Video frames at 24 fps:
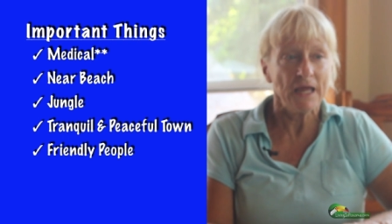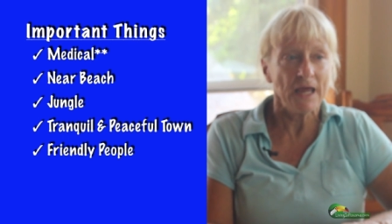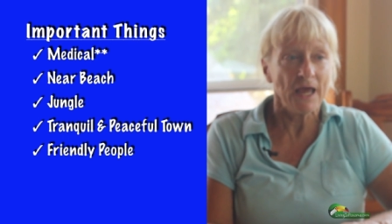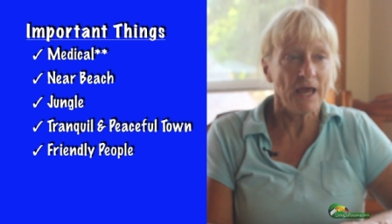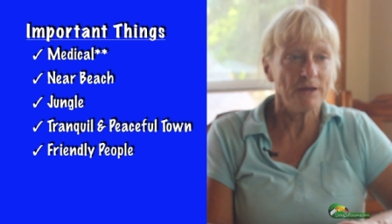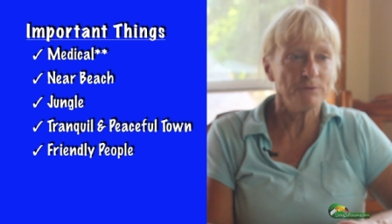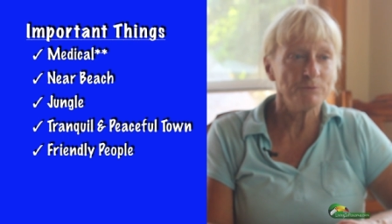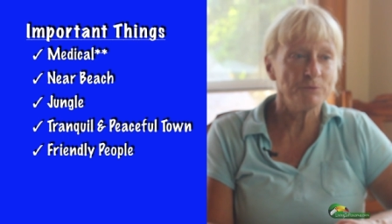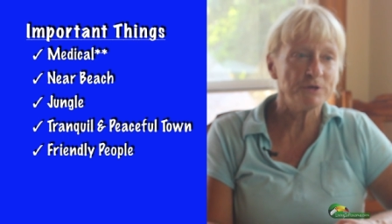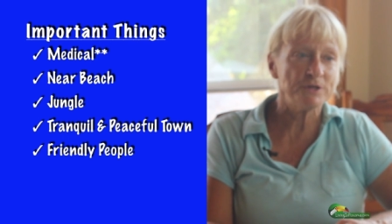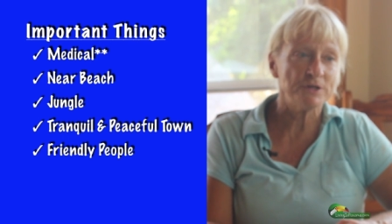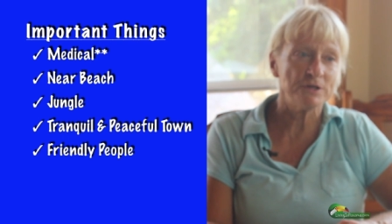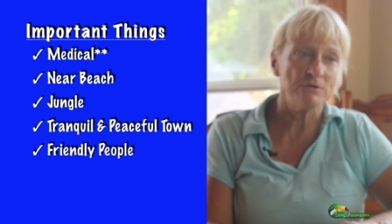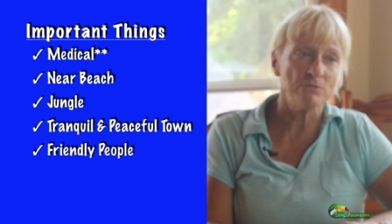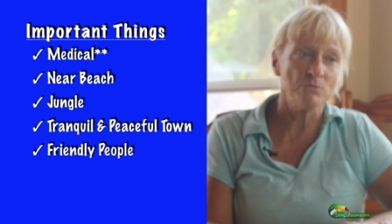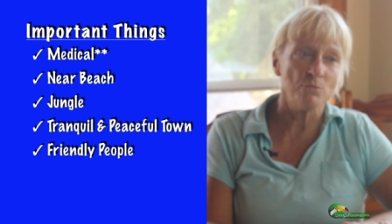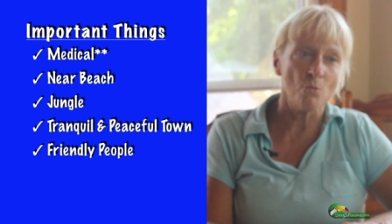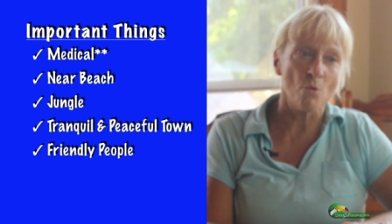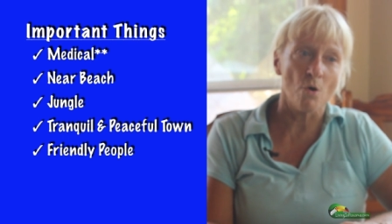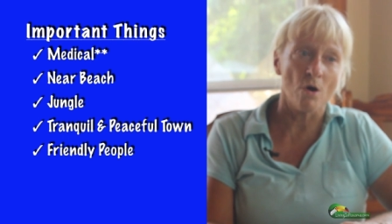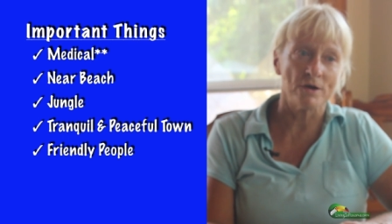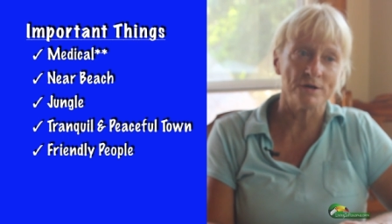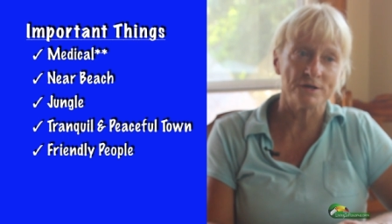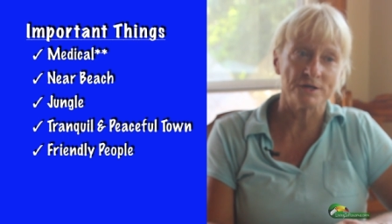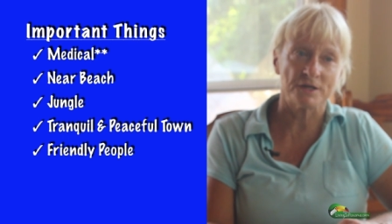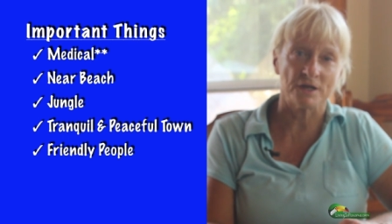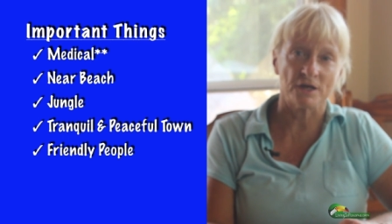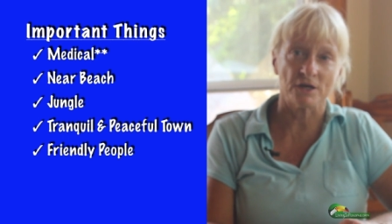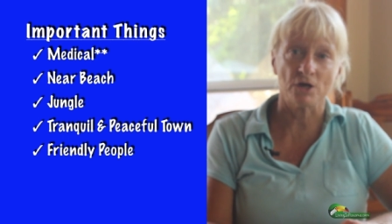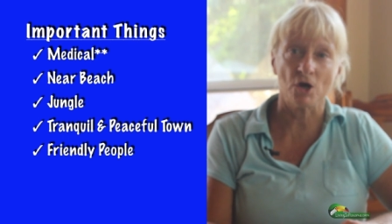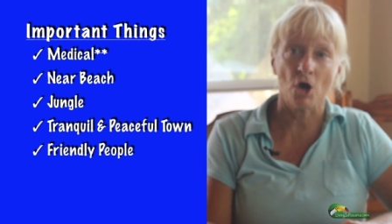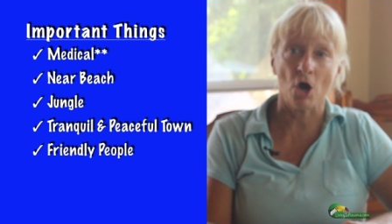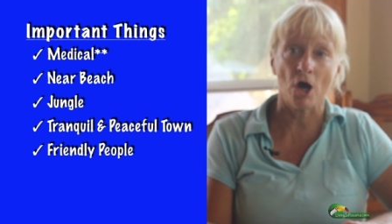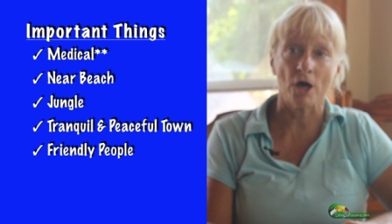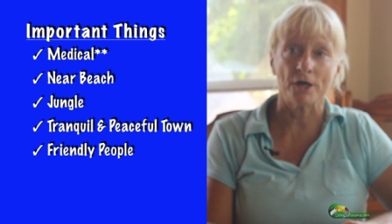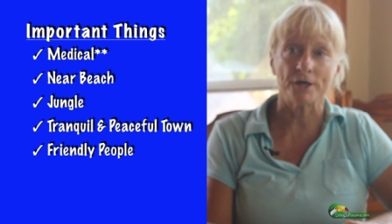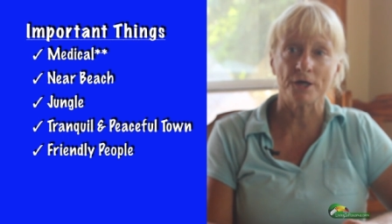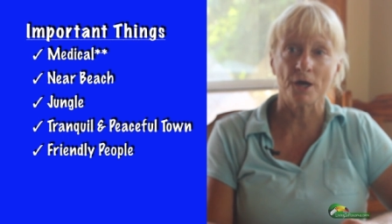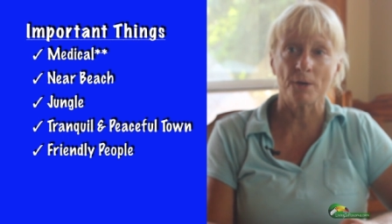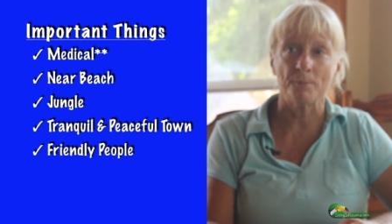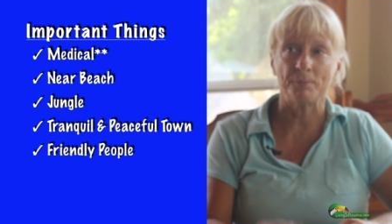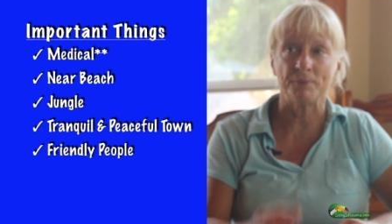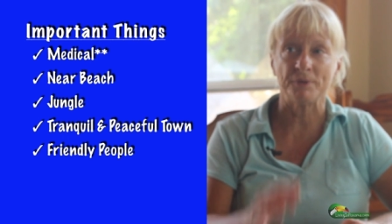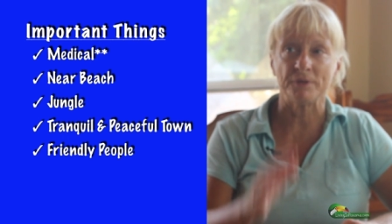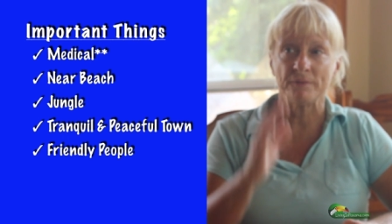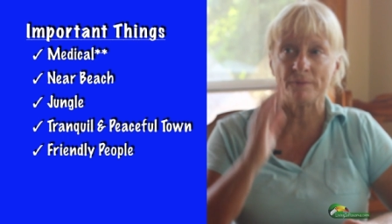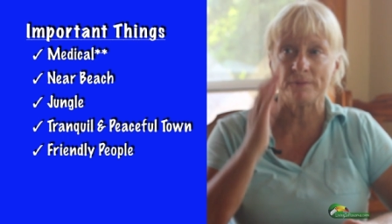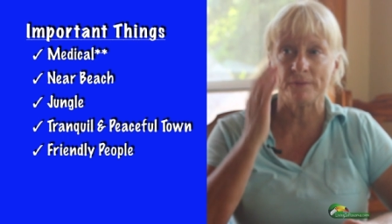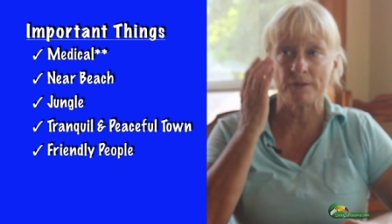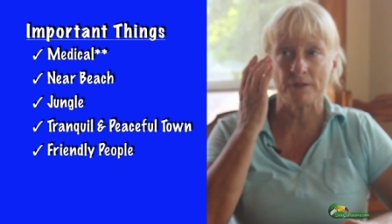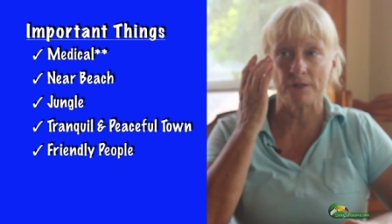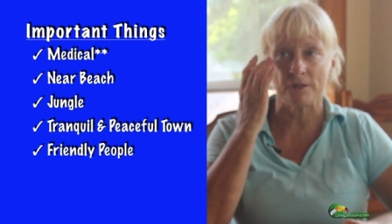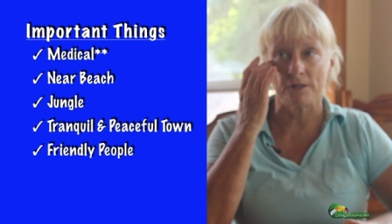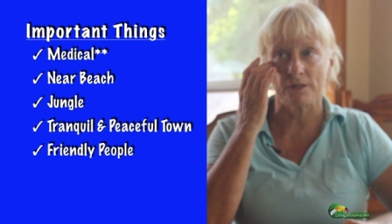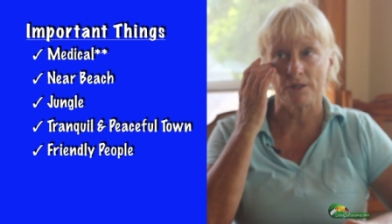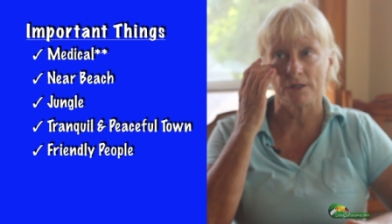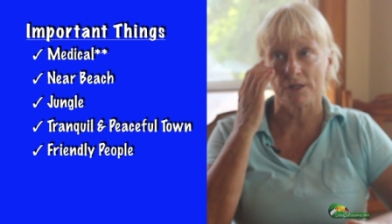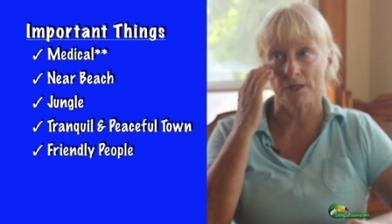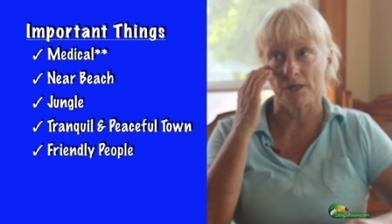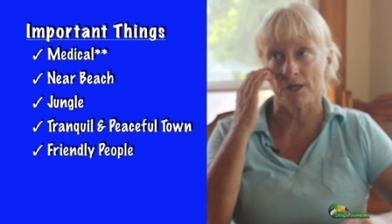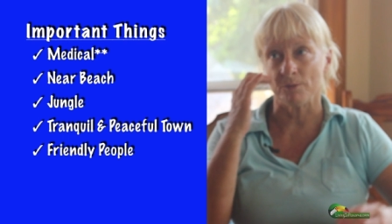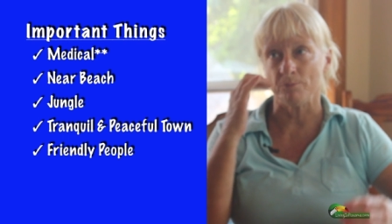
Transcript: And we didn't want to get caught up in the